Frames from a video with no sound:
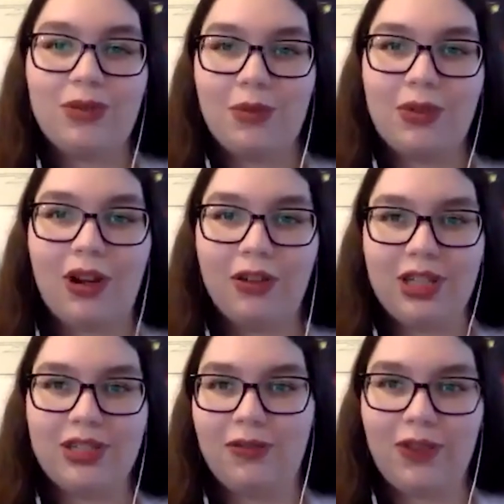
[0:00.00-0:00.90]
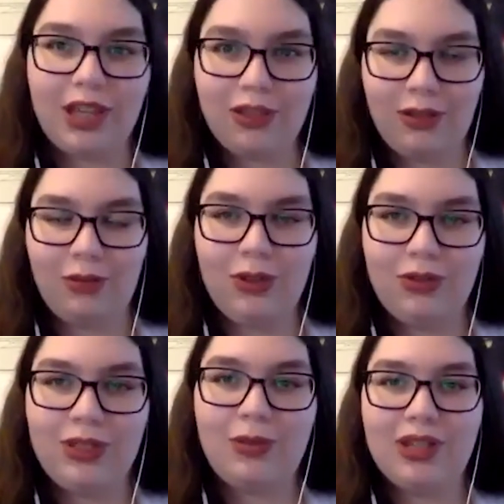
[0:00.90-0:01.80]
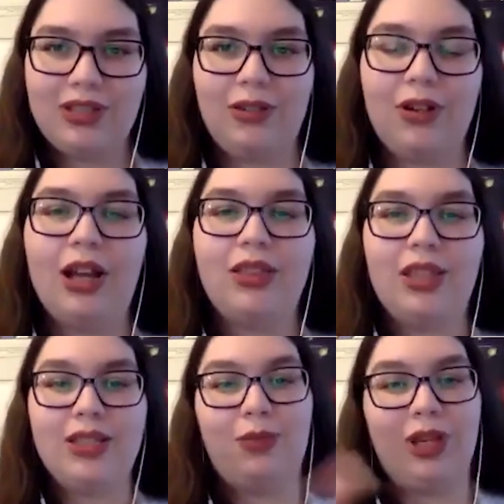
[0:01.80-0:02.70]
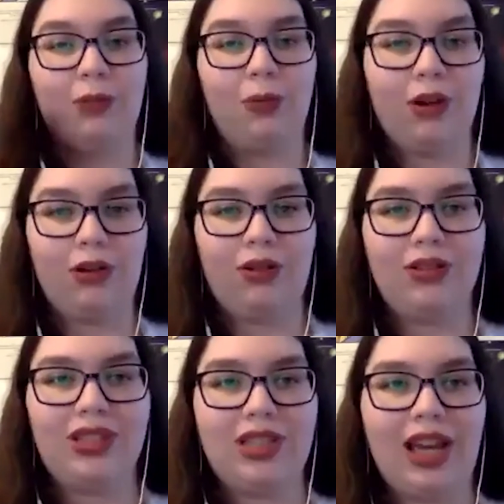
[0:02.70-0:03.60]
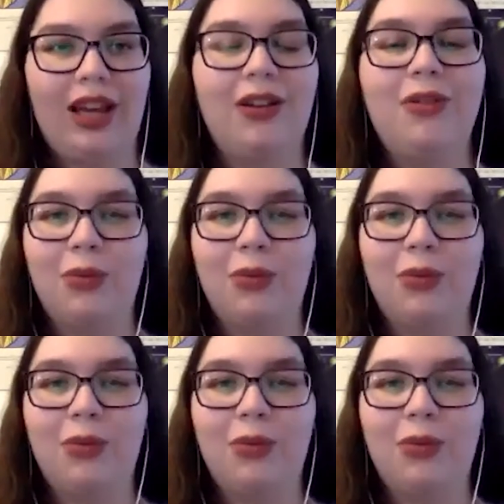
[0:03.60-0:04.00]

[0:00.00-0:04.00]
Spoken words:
And we would call these irregular moons because they're not these big worlds that,